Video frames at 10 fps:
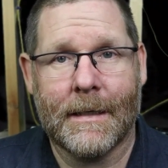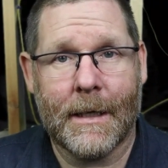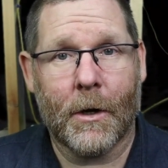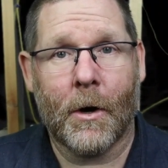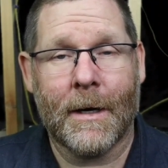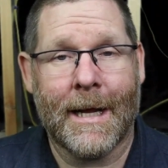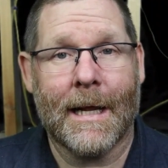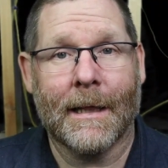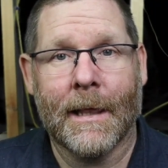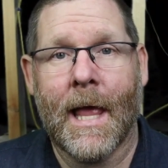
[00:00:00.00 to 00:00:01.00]
to get hurt
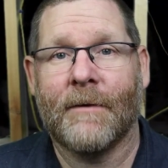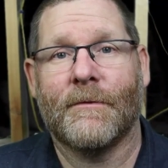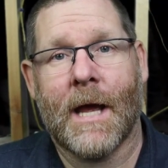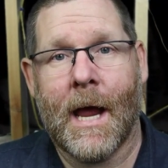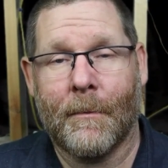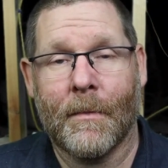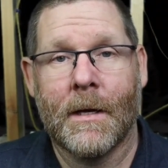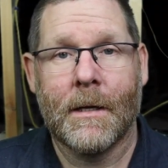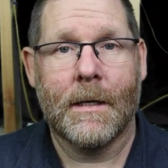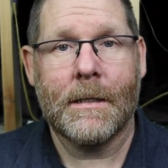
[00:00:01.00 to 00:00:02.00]
and a lifetime
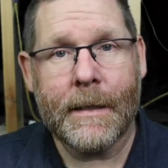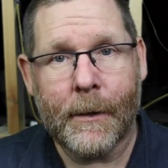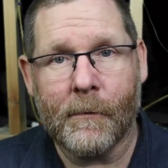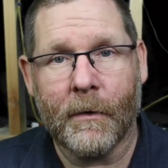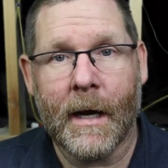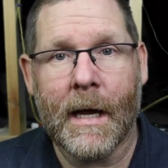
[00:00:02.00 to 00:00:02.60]
to get over,